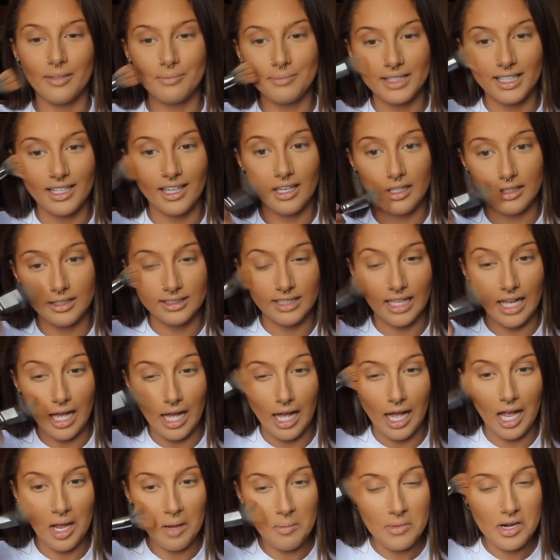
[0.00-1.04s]
because
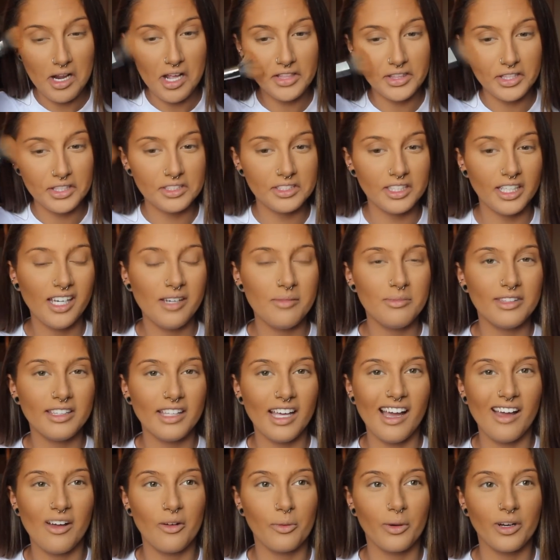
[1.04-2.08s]
I'm not the type
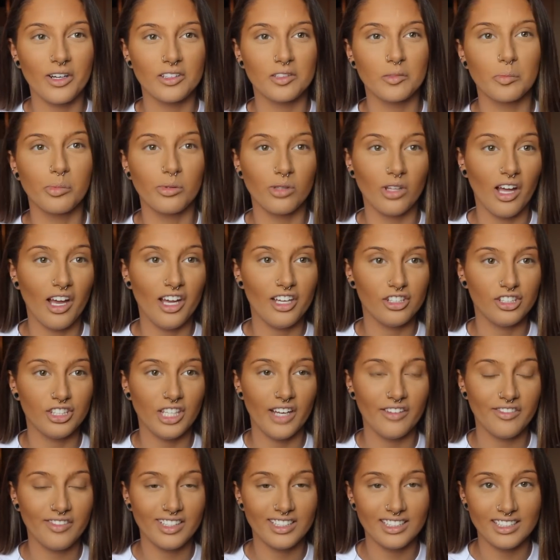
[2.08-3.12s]
that wears blush
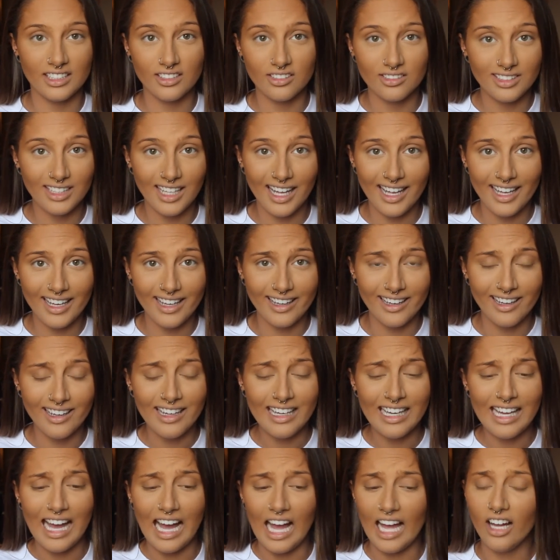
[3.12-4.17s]
every single day.
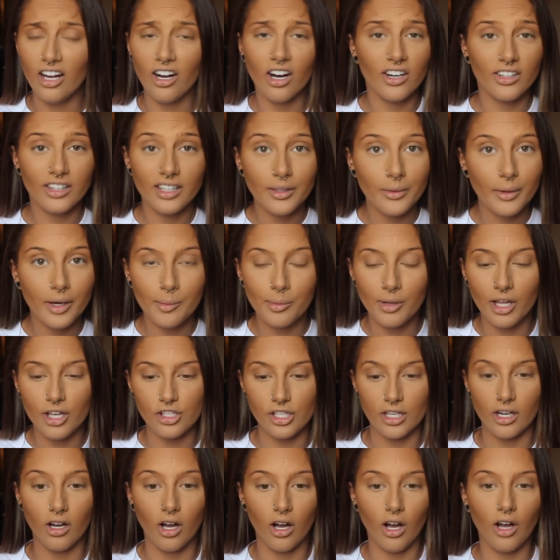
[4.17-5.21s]
I hardly wear
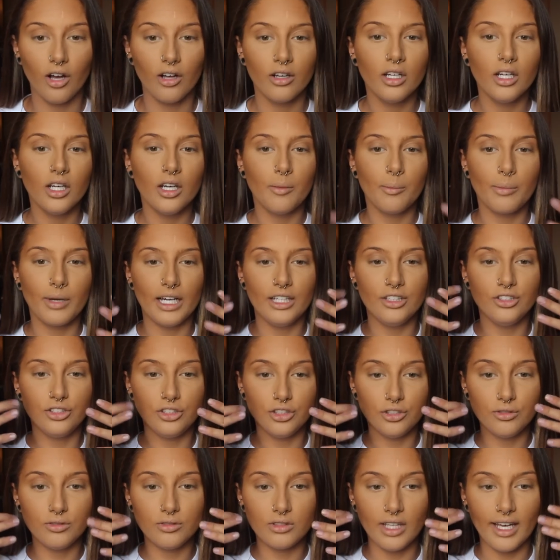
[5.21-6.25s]
blush at all, but I
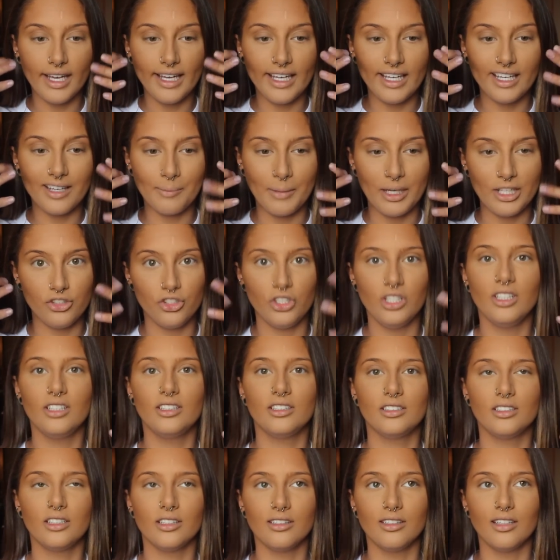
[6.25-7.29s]
do like my
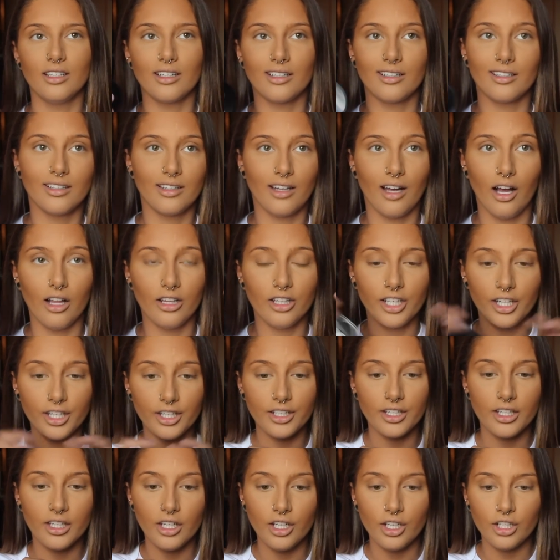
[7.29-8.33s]
cheeks to look
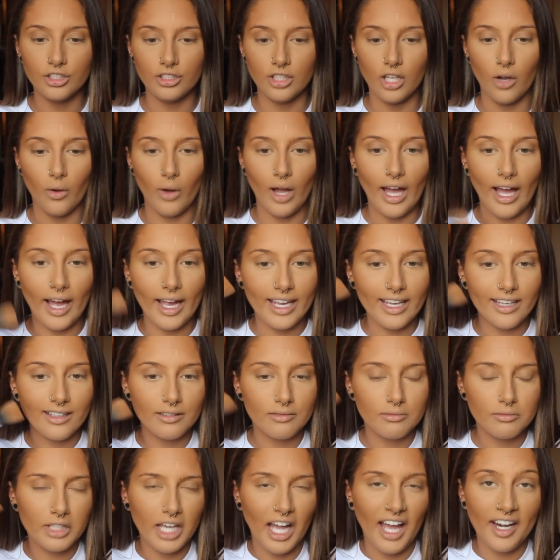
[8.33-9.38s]
colored, so I
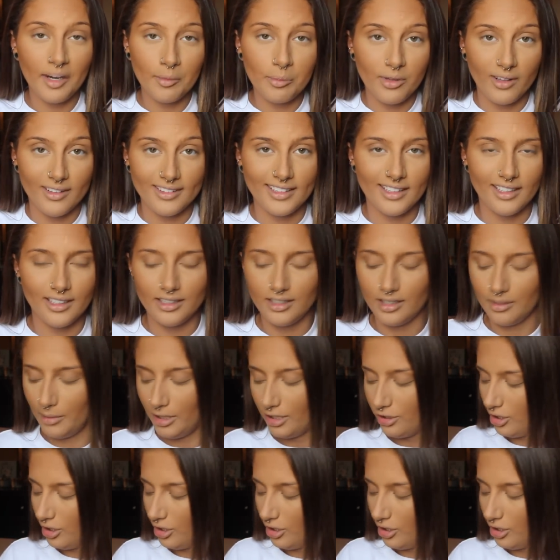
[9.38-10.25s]
kind of blend it into my